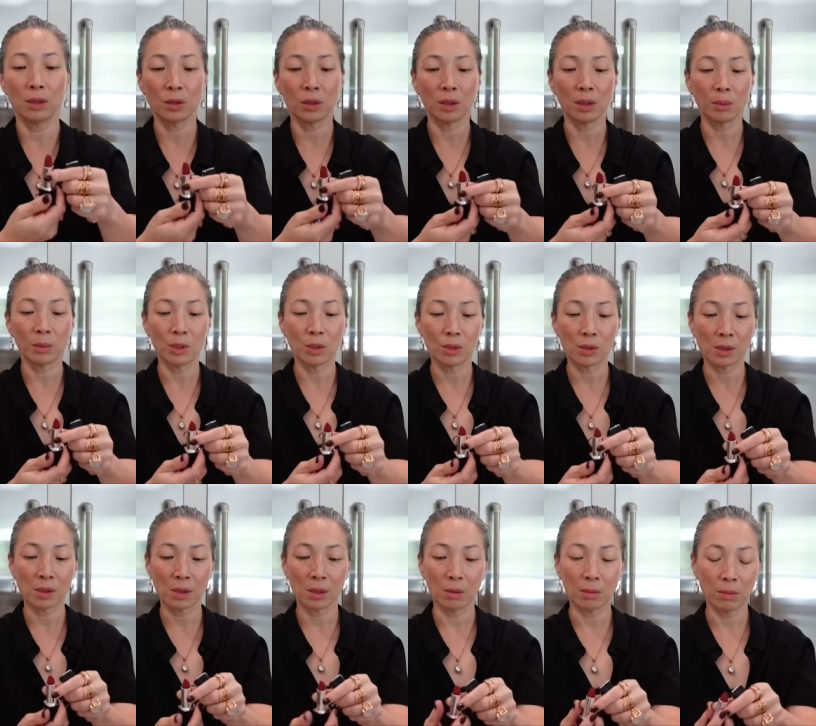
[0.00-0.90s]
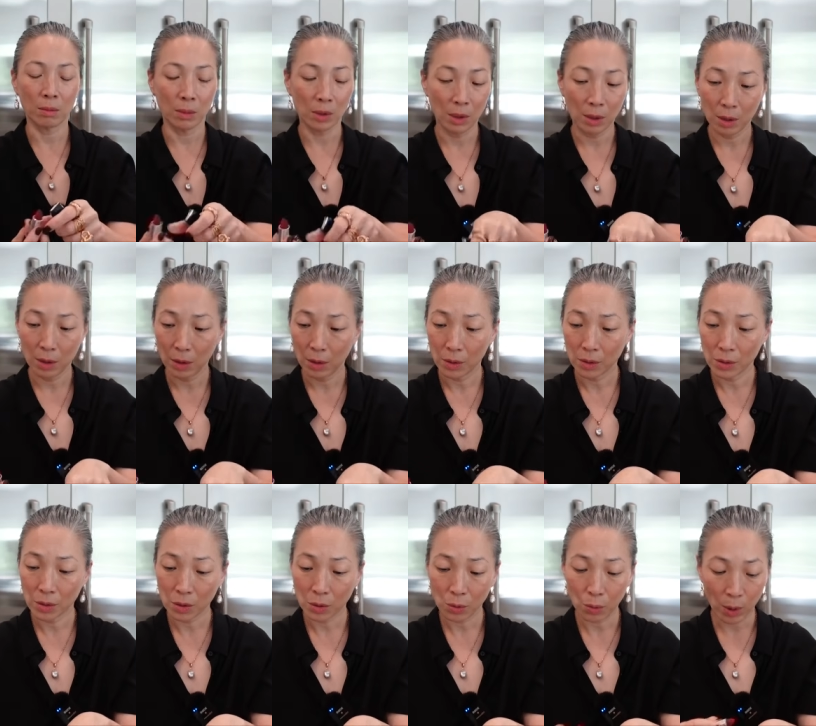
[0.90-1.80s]
Actually, let me do some
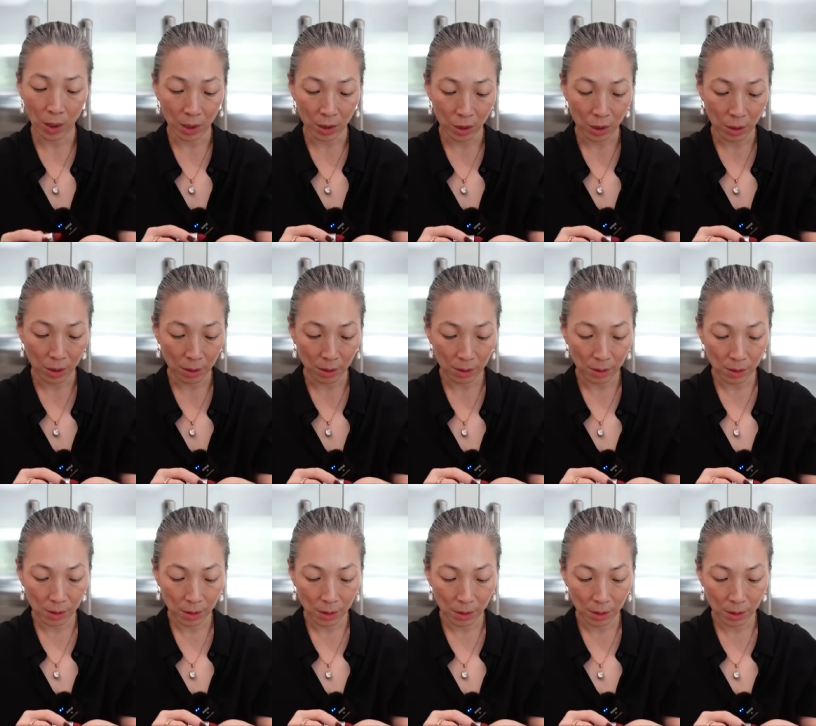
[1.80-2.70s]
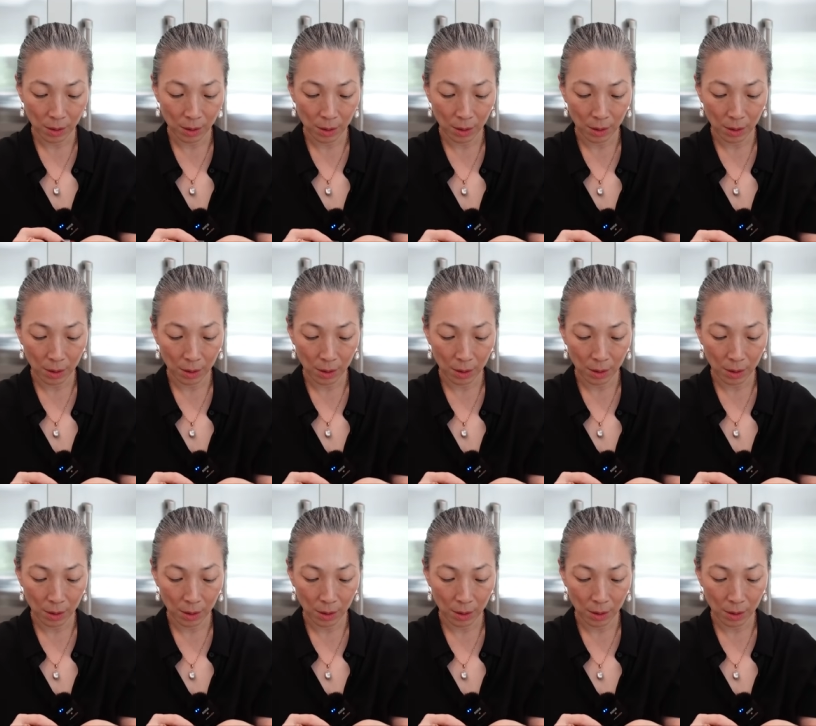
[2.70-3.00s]
swatches.